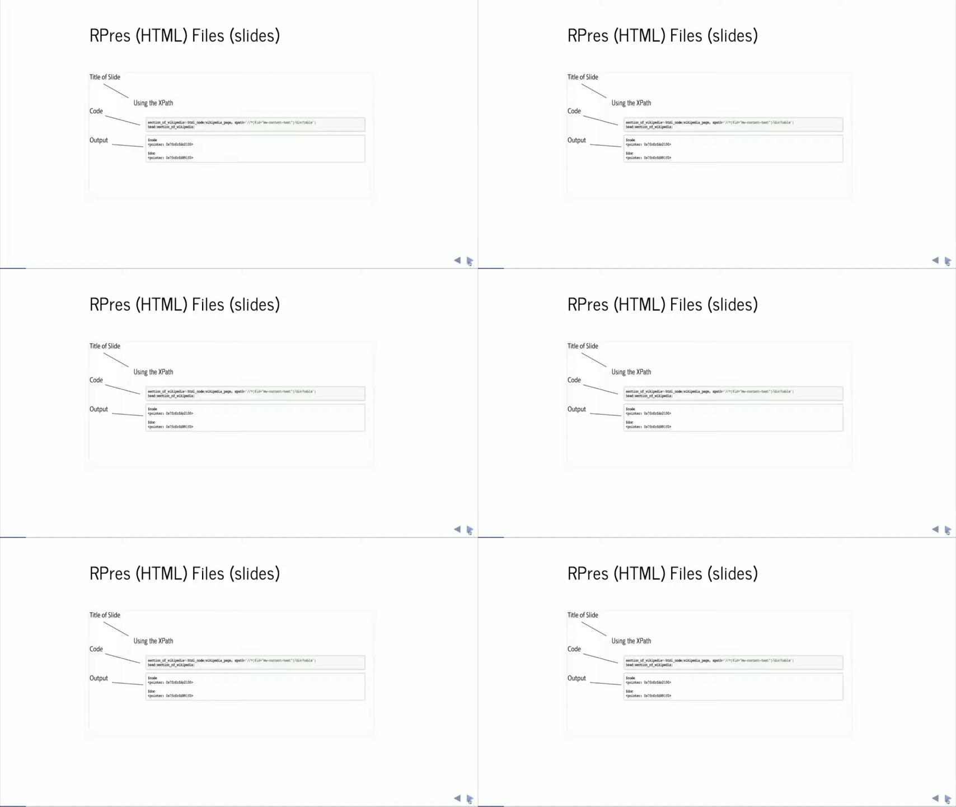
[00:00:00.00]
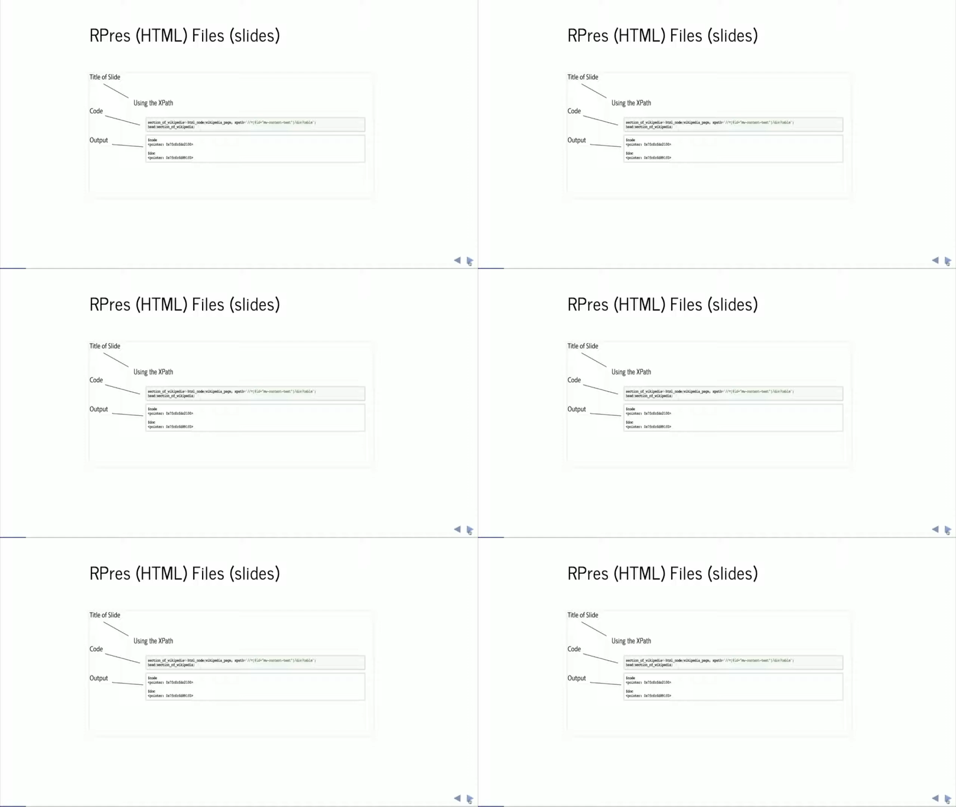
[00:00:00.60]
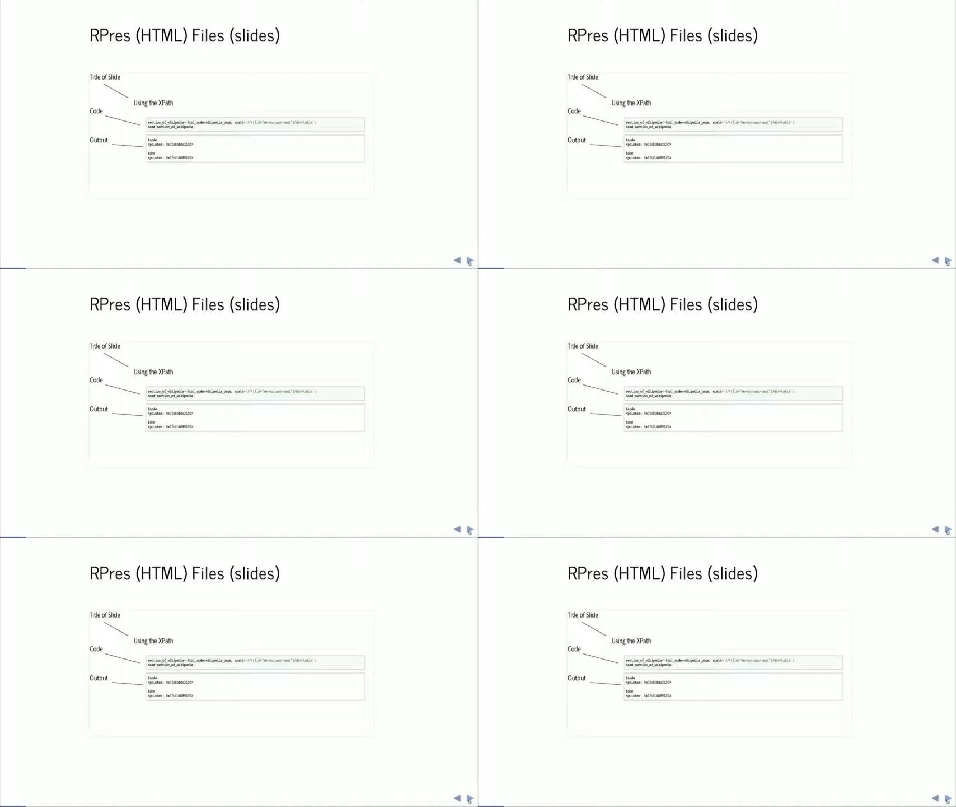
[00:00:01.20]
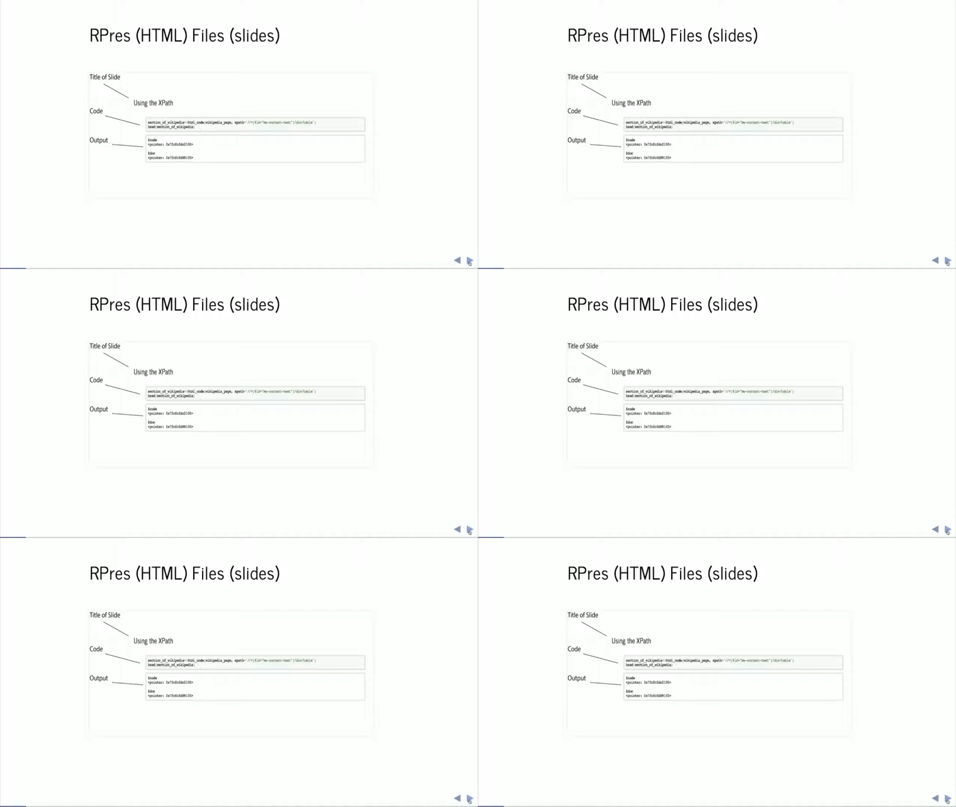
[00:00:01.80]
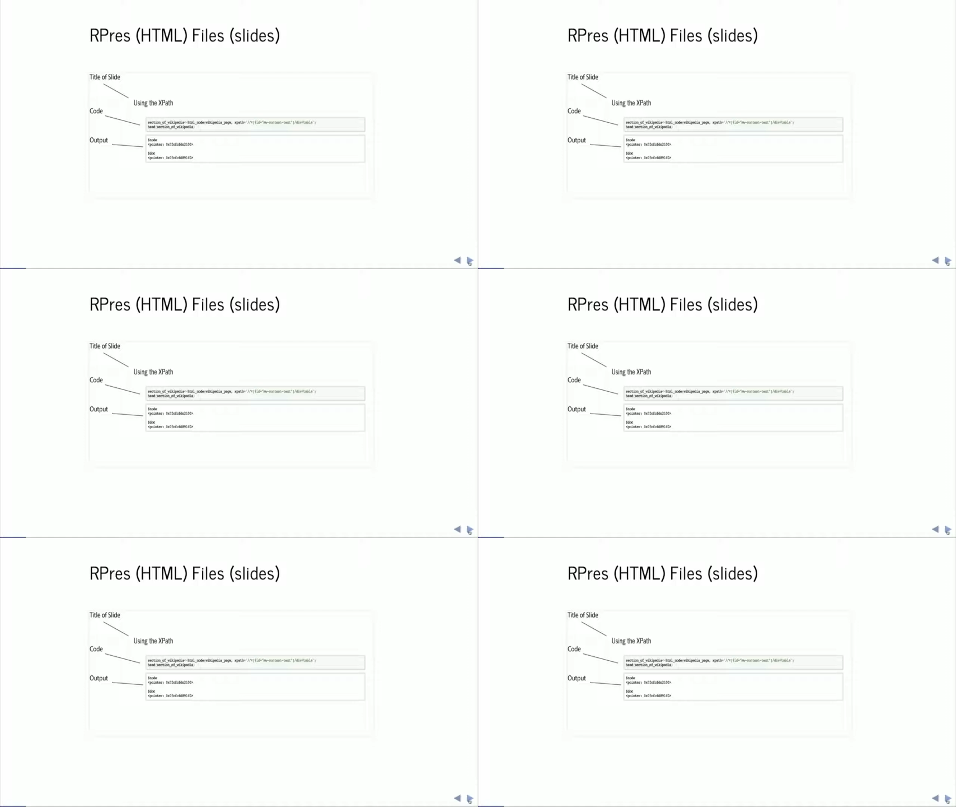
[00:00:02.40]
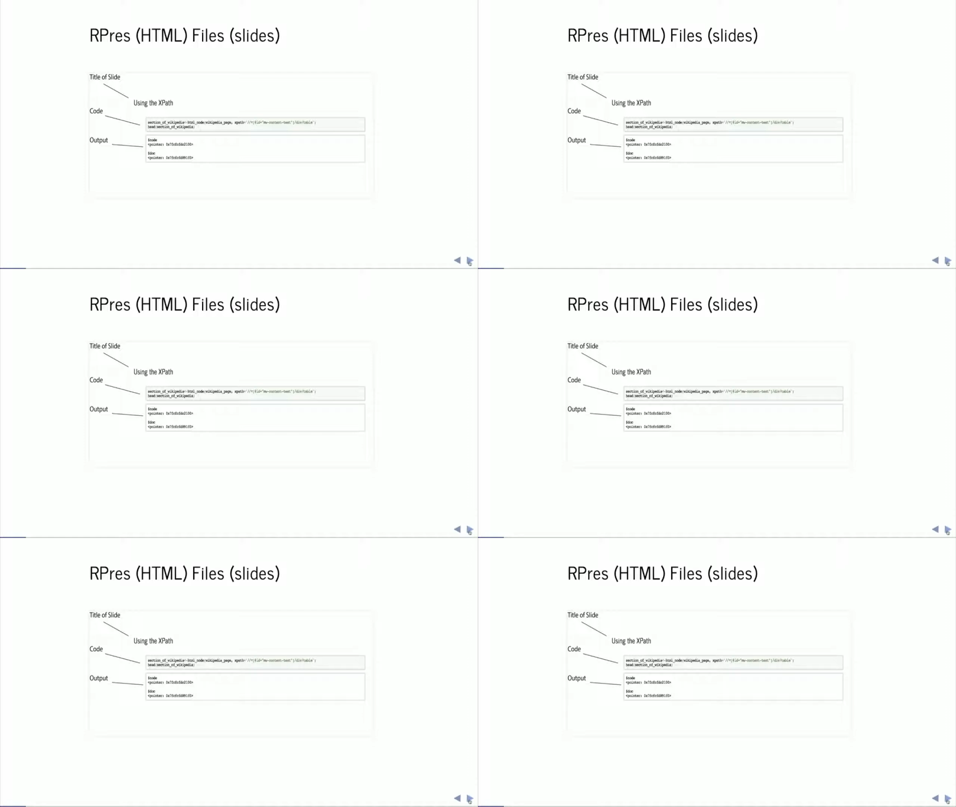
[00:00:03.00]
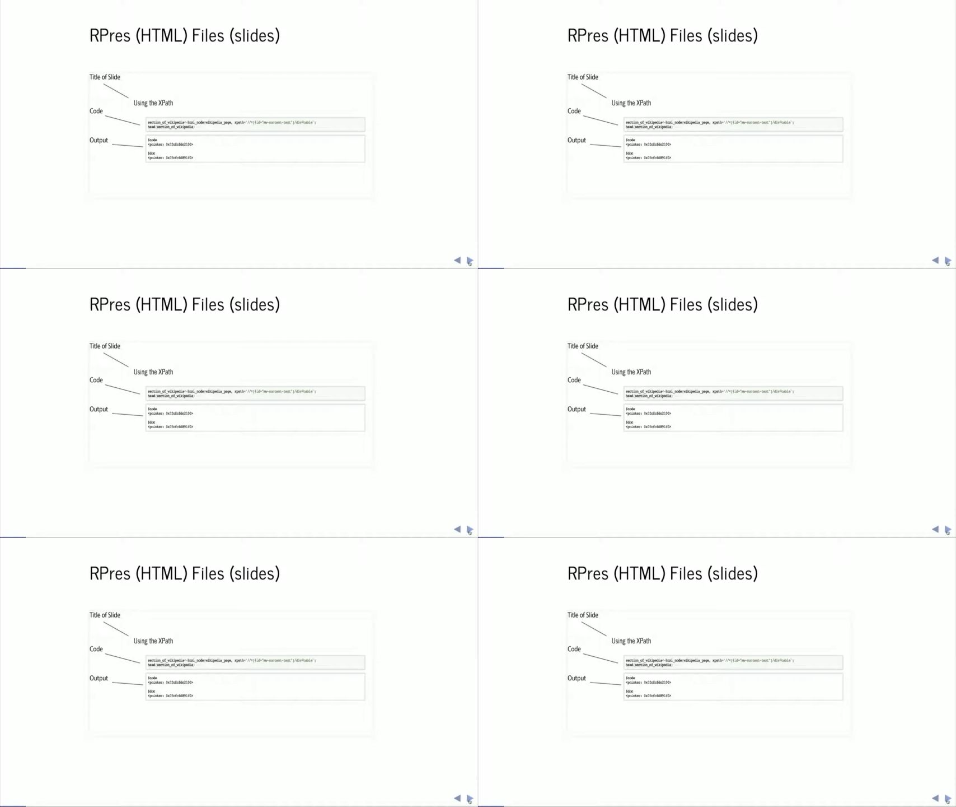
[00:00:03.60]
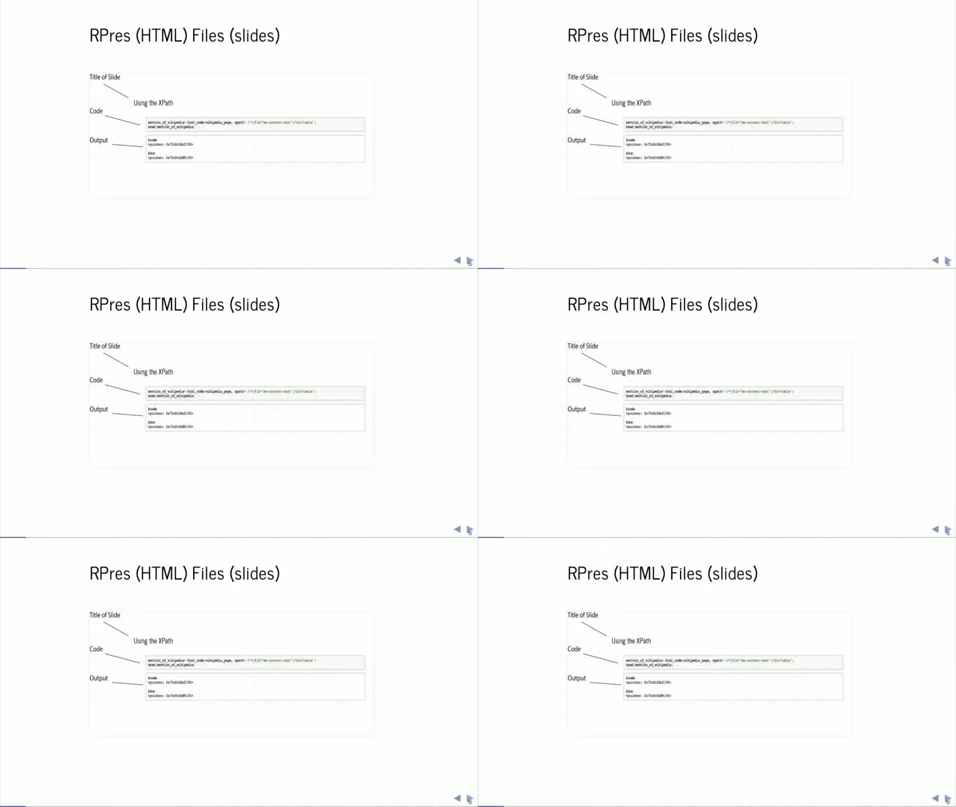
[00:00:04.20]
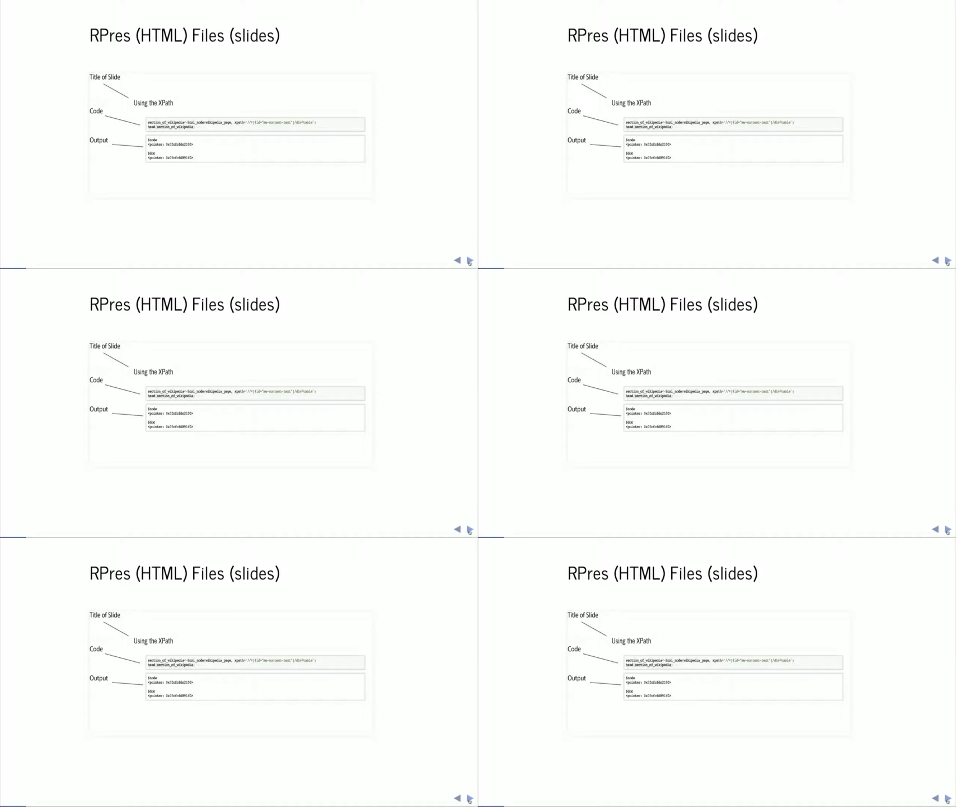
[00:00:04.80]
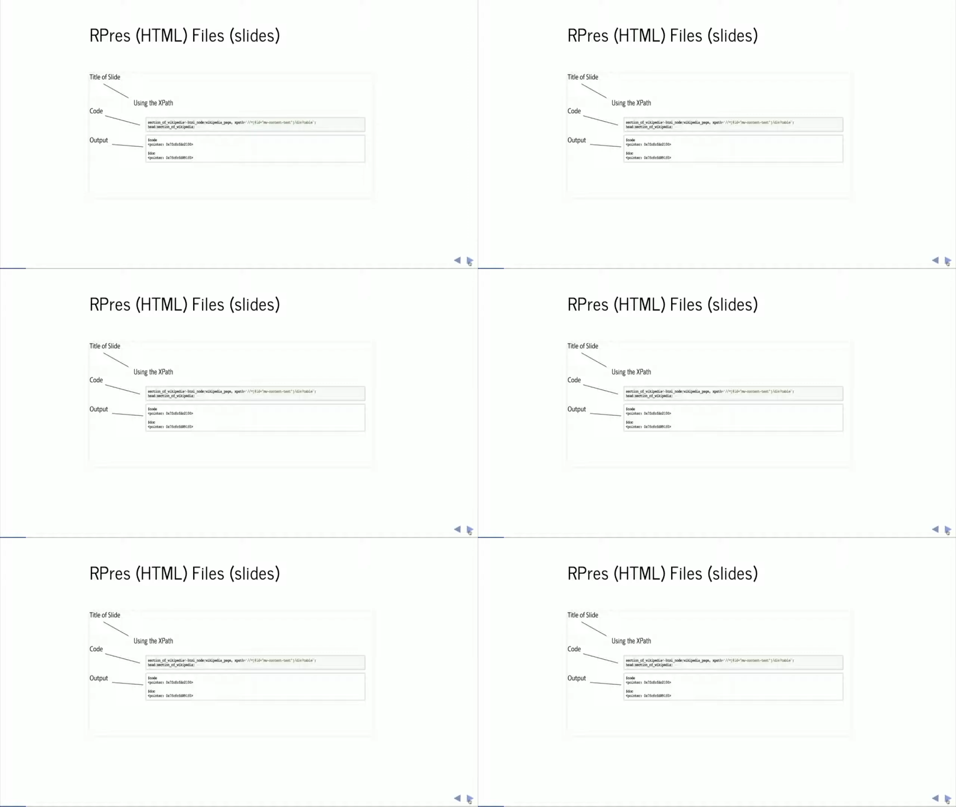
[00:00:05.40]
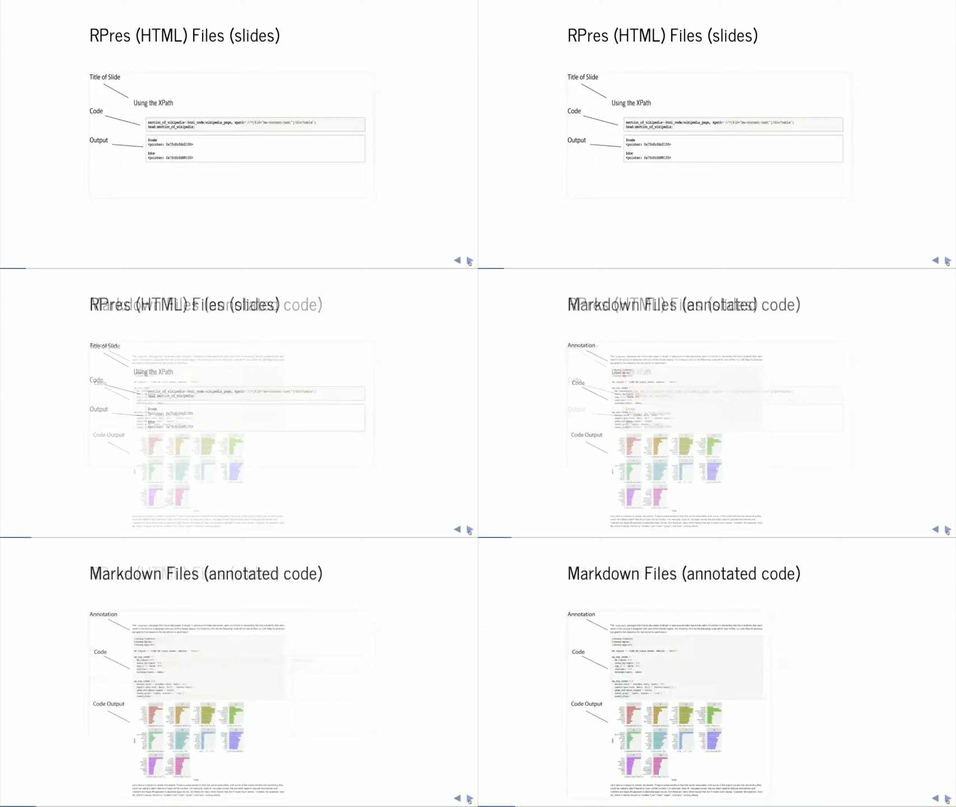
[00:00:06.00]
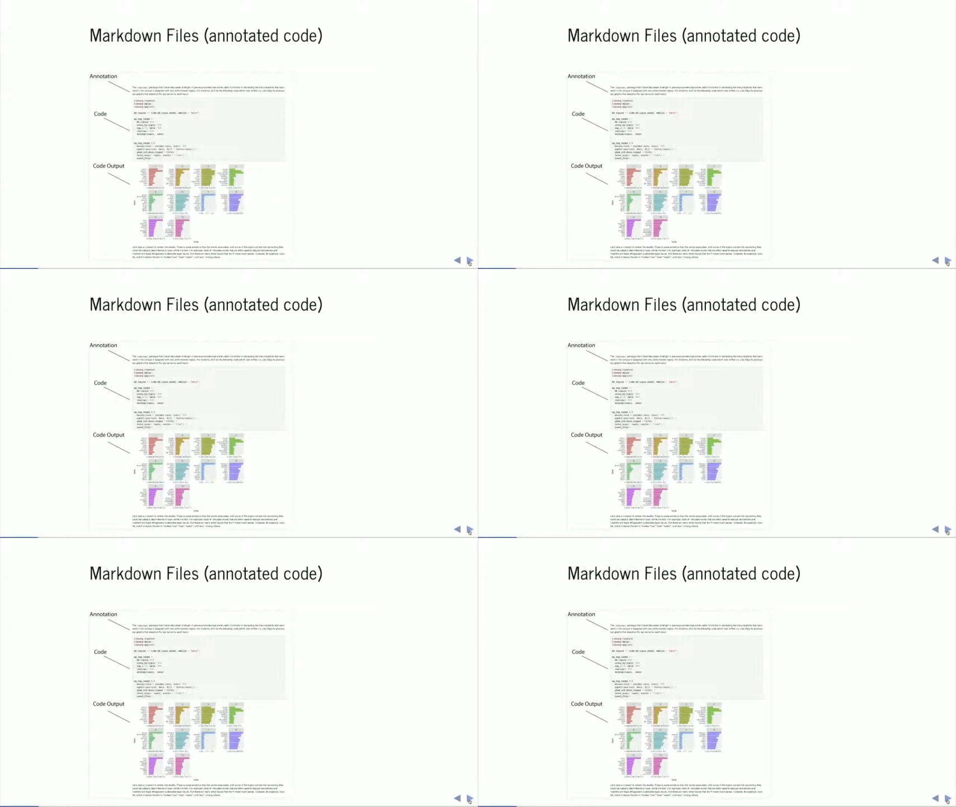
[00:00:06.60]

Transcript: (no speaker visible)